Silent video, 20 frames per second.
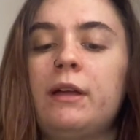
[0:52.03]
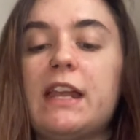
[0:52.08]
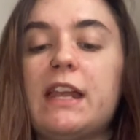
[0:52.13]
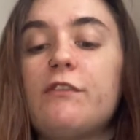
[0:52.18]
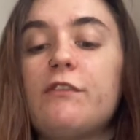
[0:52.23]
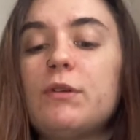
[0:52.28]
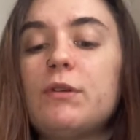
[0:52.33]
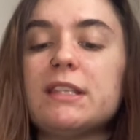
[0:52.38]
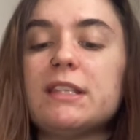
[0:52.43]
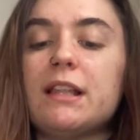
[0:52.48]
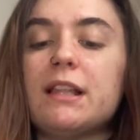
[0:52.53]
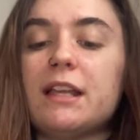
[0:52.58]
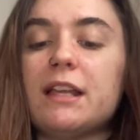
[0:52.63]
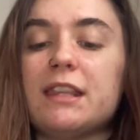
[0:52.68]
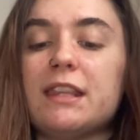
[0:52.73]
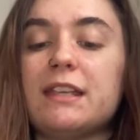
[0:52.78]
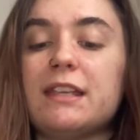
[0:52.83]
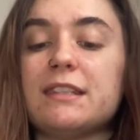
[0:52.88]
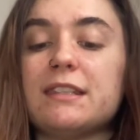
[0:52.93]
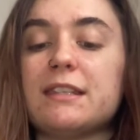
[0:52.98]
And if we select
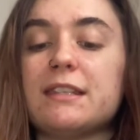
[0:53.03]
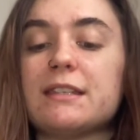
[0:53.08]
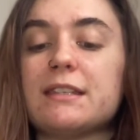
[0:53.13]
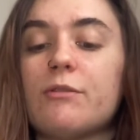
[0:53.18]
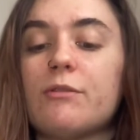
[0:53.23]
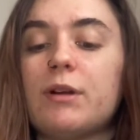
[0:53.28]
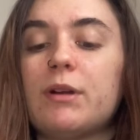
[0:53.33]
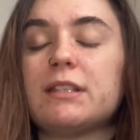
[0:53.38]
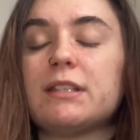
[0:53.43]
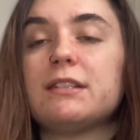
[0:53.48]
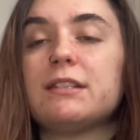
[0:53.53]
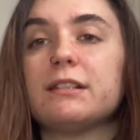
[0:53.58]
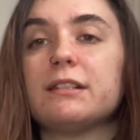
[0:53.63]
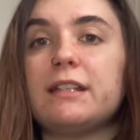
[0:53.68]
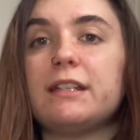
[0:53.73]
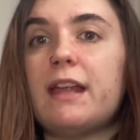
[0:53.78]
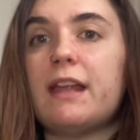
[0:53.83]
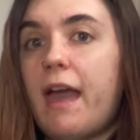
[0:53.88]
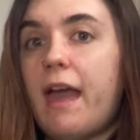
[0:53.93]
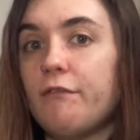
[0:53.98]
this, this is going to
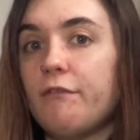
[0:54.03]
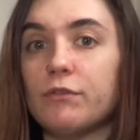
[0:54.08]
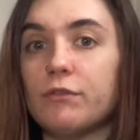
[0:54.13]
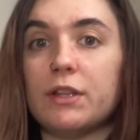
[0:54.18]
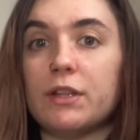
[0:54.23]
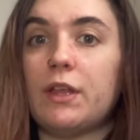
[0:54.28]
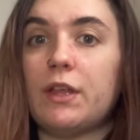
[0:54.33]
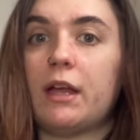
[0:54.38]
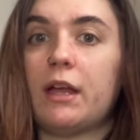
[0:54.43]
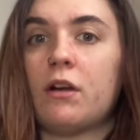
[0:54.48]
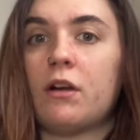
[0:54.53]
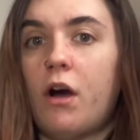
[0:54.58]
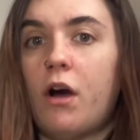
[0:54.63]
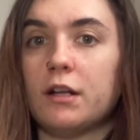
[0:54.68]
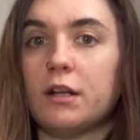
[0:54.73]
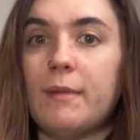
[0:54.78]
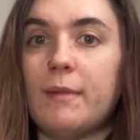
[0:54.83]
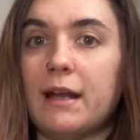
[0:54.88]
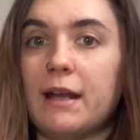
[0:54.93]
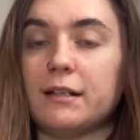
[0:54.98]
delete everything
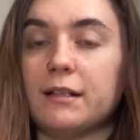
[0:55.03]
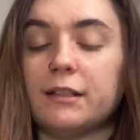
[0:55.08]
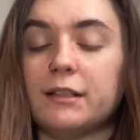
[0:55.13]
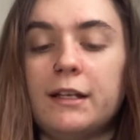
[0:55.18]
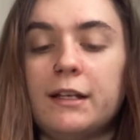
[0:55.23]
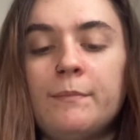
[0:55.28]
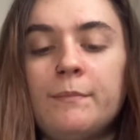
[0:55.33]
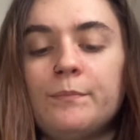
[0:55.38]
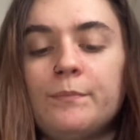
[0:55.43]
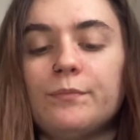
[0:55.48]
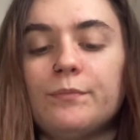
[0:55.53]
automatically.